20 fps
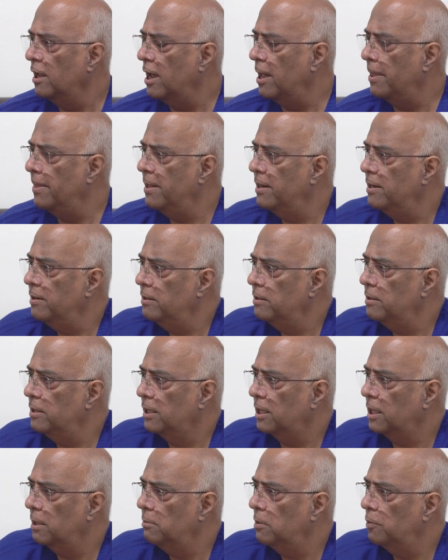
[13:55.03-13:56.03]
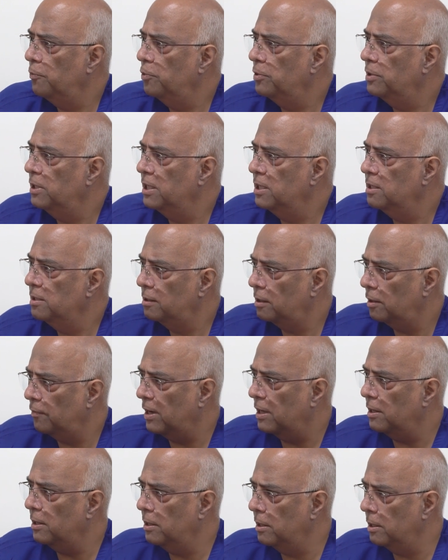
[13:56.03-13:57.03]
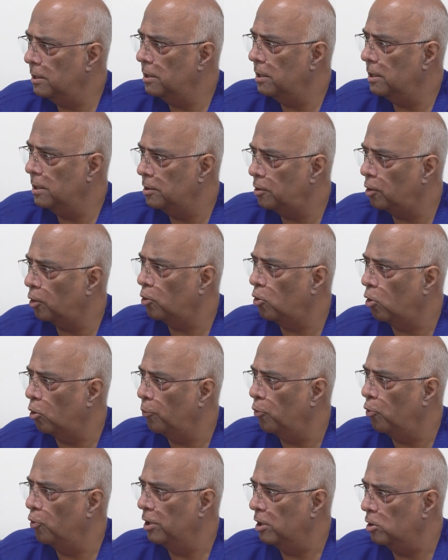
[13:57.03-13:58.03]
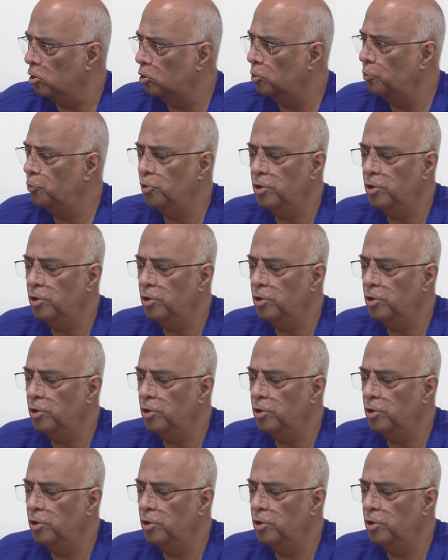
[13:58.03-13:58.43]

And then they came up with the intracorporeal. You could